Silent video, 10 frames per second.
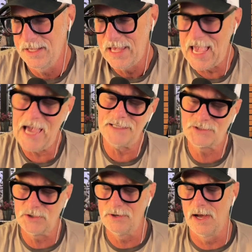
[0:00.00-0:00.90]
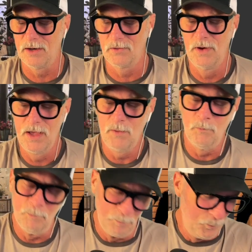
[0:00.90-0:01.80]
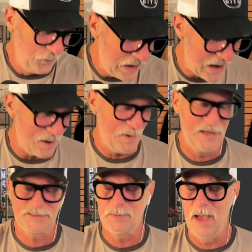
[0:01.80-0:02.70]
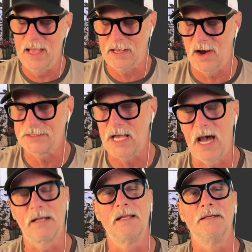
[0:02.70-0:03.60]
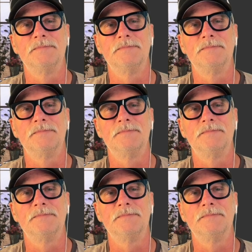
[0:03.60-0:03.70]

As you know, rare bits may cause hodling.